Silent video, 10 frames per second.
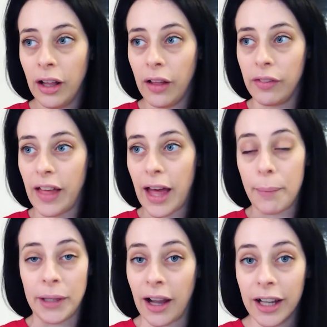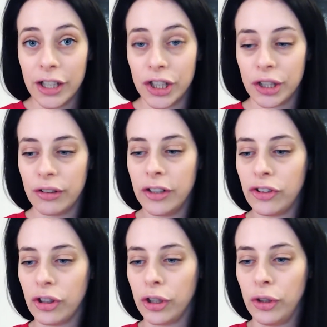their PI insurance,
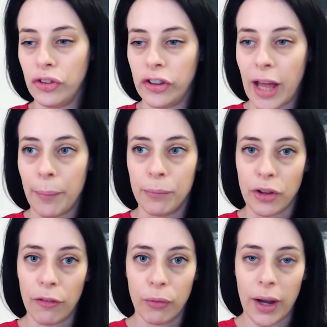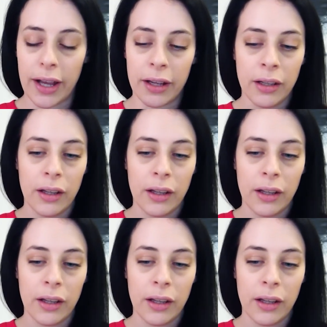you're not using their software,